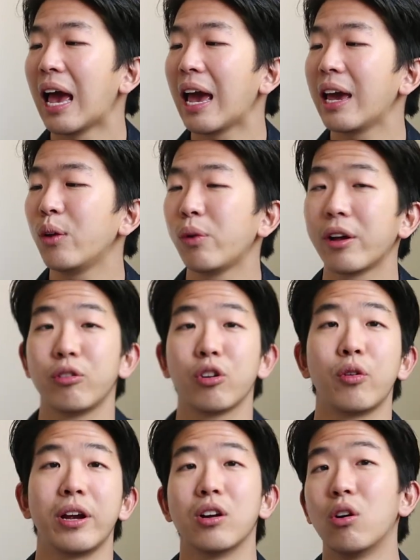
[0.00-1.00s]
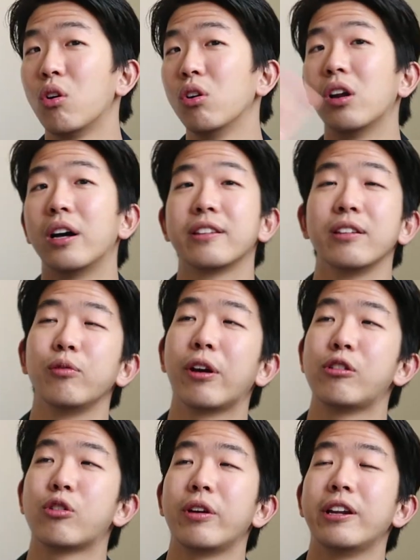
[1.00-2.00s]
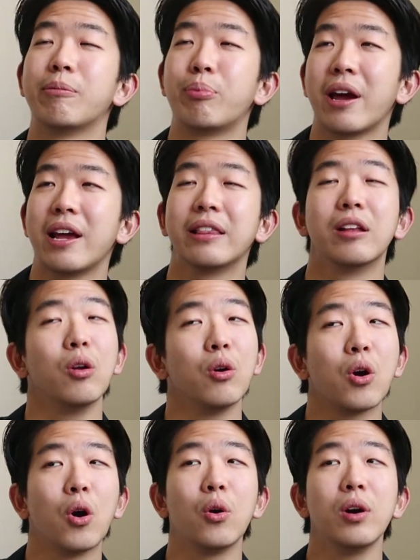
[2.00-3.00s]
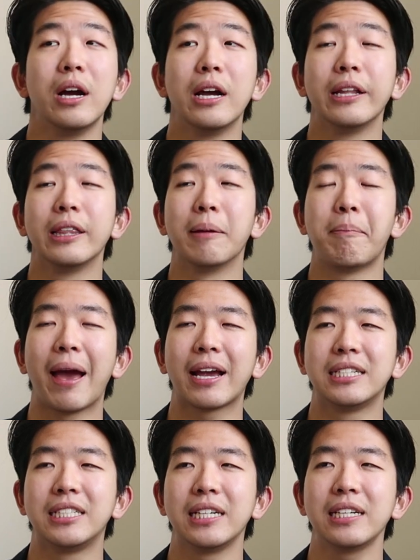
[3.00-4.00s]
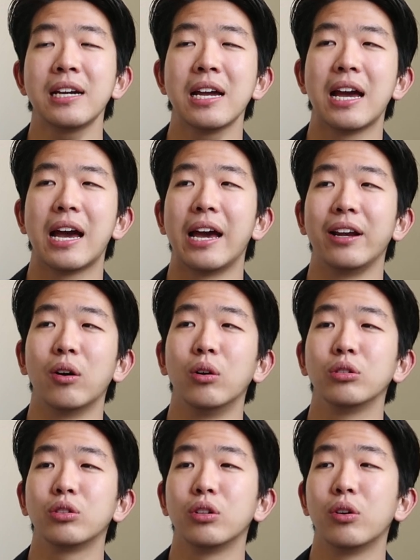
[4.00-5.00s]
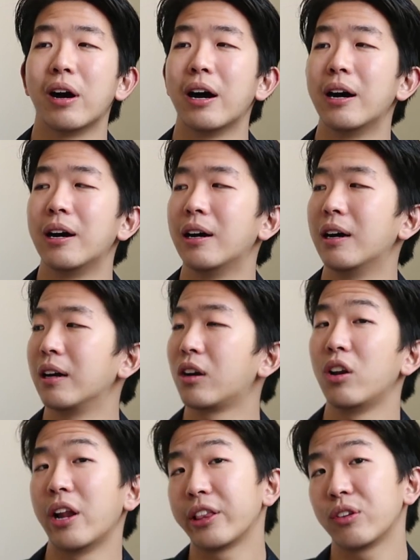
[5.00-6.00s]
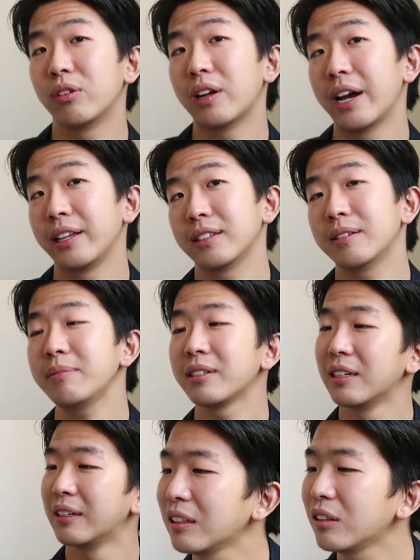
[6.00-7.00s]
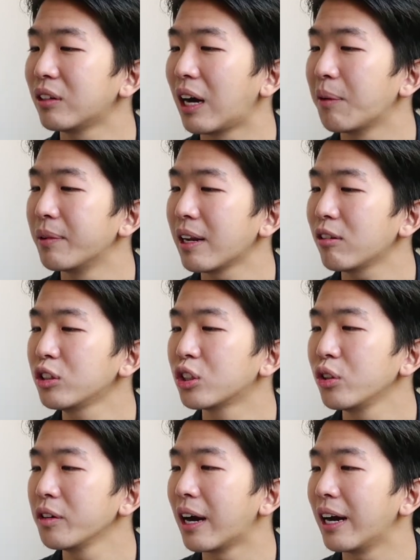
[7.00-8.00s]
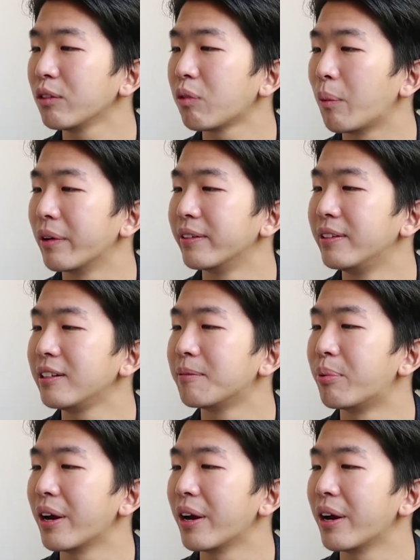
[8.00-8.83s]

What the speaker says: And we had to create a whole lot. We had to create the brand, the logo, the packaging, and also collateral items. So I will now show you guys what was this